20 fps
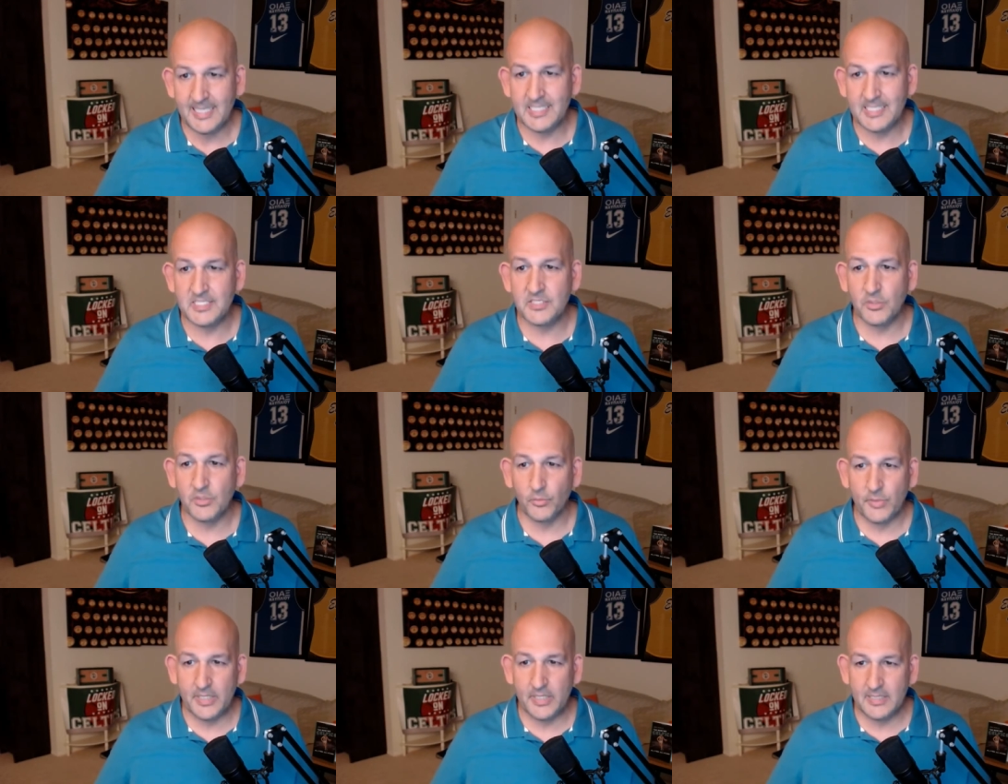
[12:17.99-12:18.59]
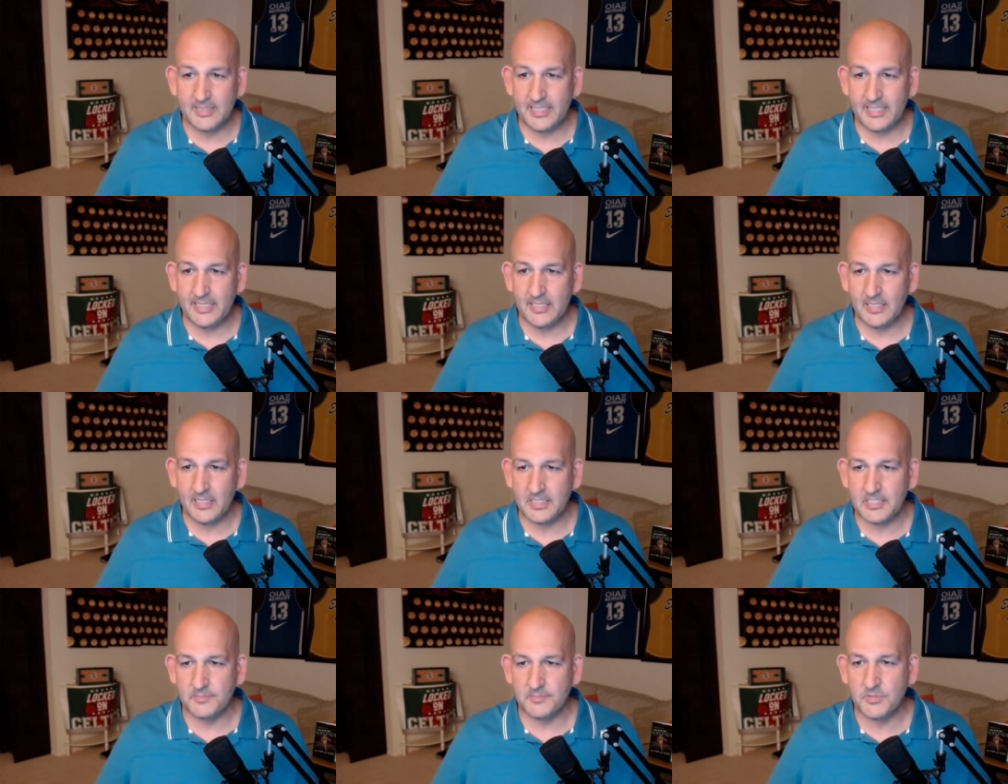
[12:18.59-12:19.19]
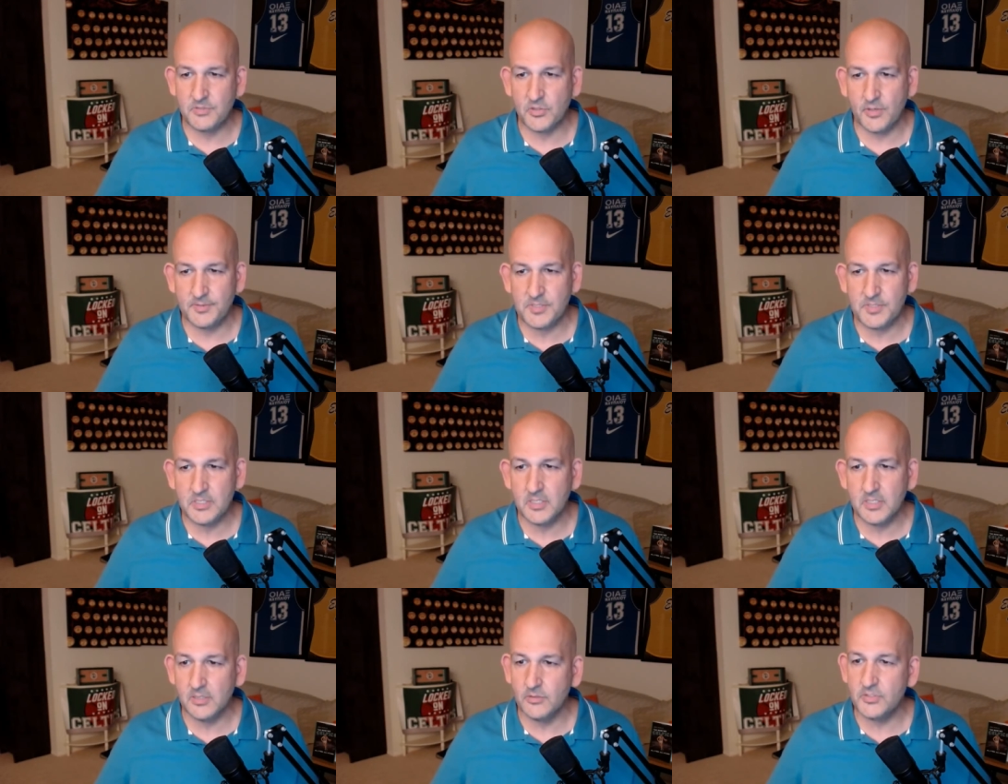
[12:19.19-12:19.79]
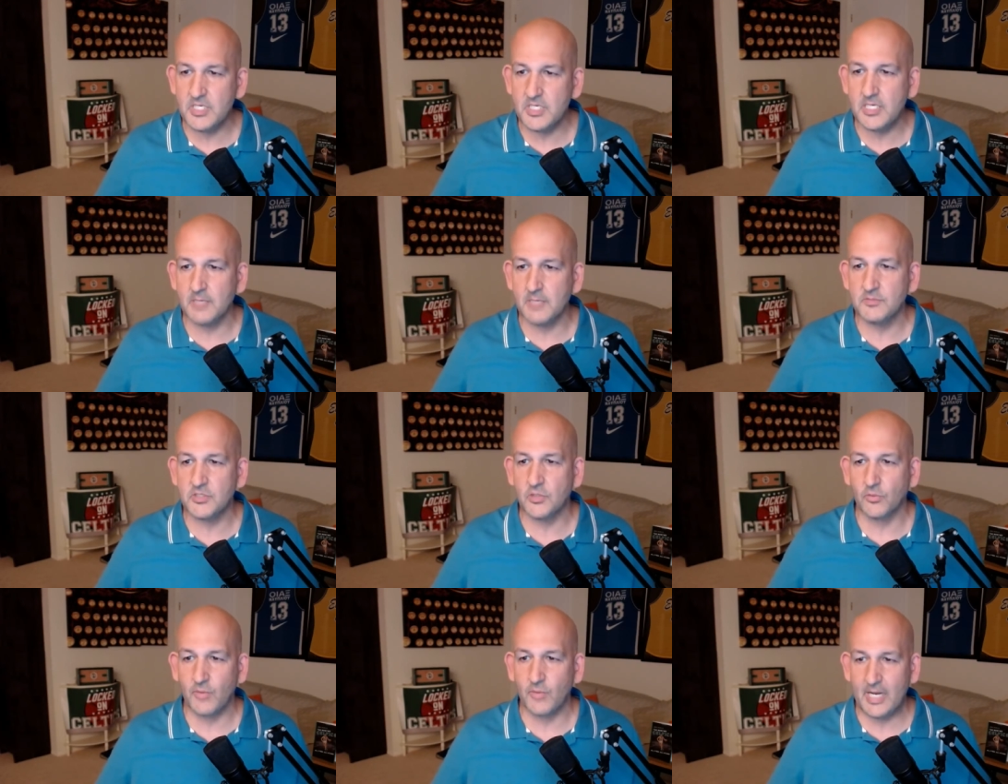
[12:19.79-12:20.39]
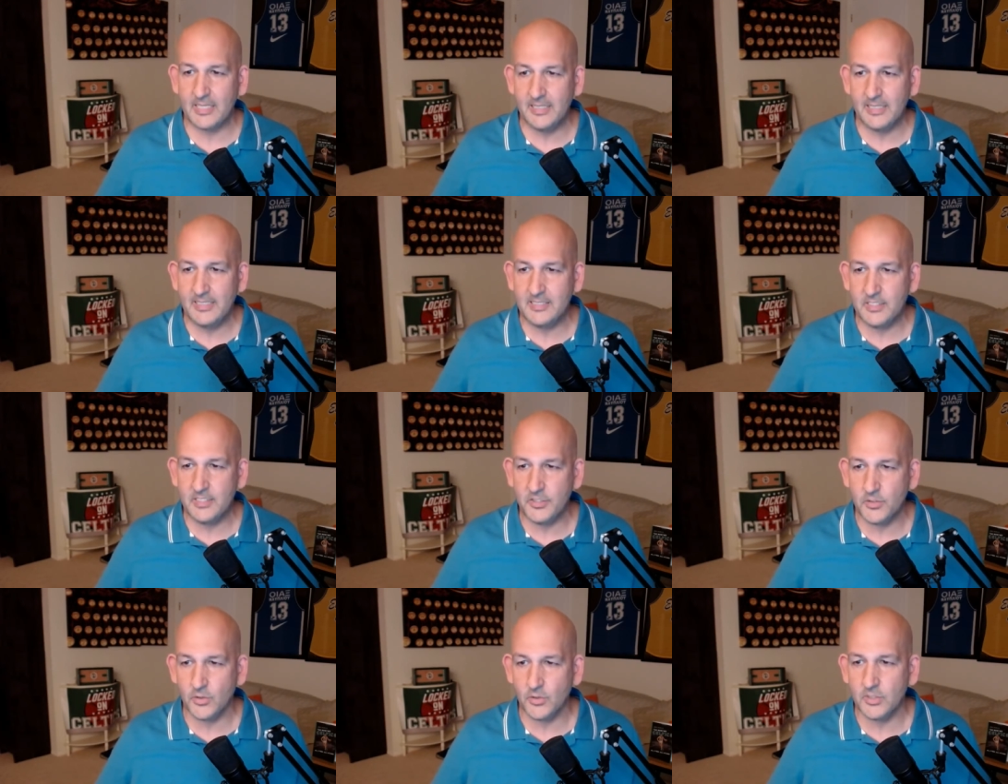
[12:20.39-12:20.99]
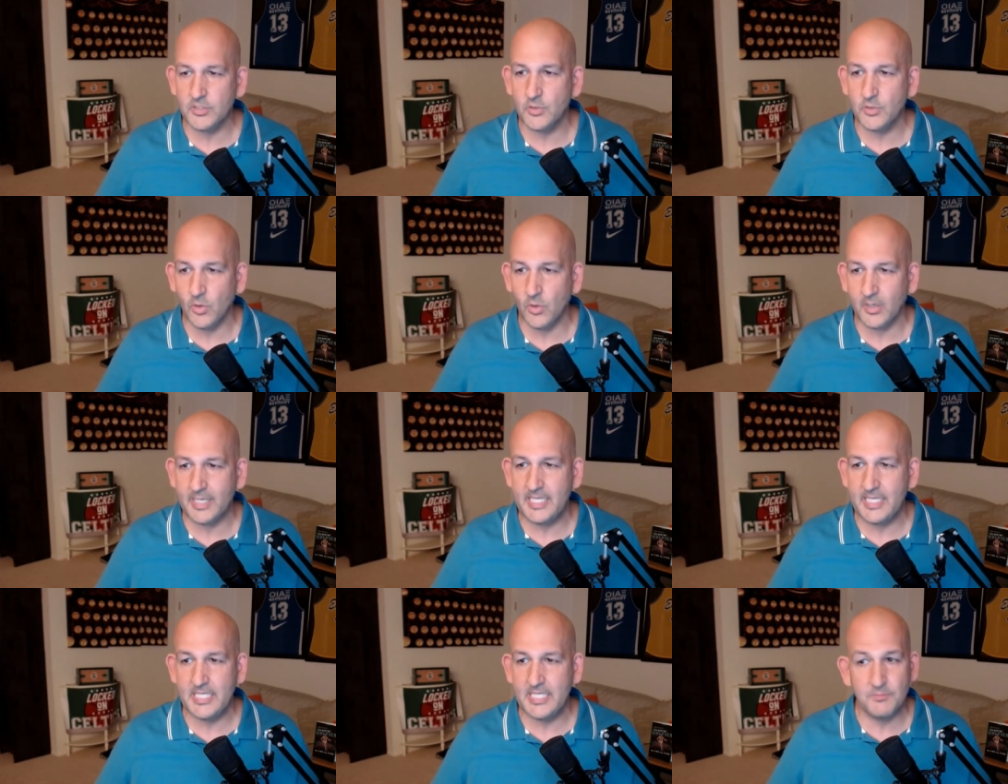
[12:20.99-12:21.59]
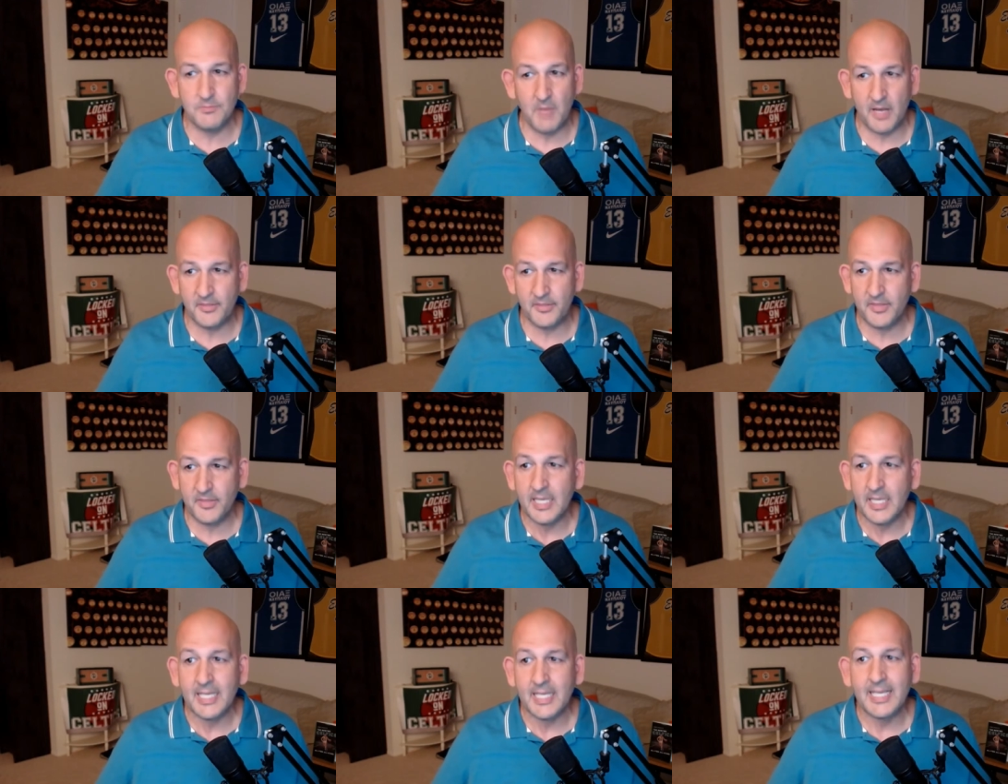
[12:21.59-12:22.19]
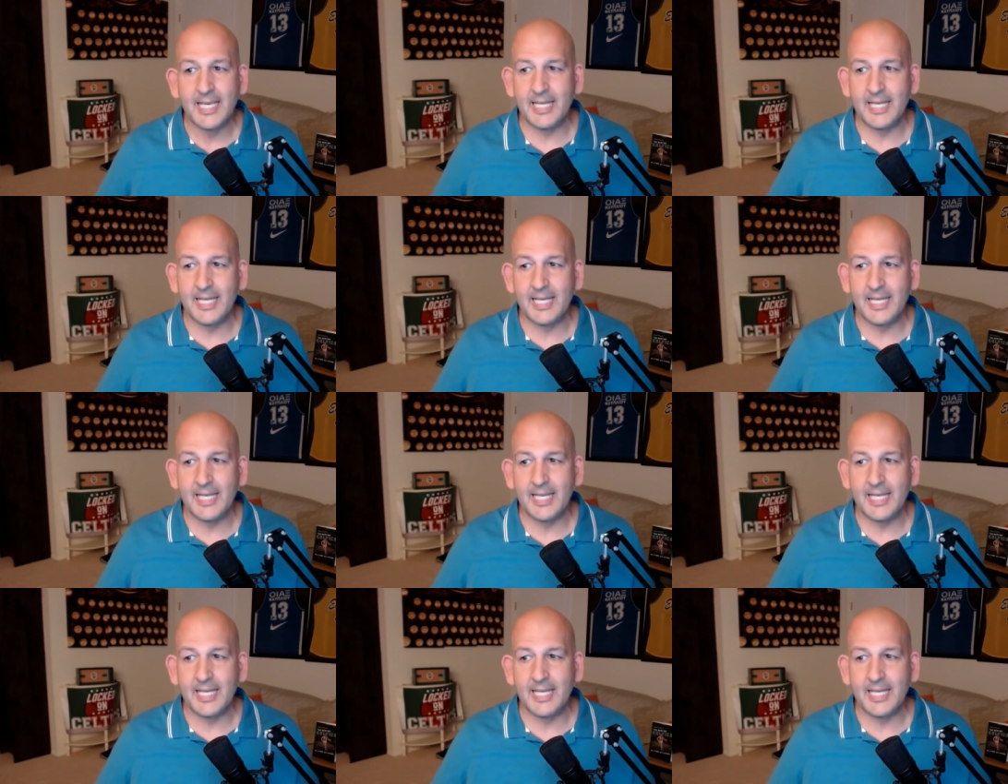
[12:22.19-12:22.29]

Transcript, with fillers: This is the real deal. A subscription to Lucy comes directly to your door each month,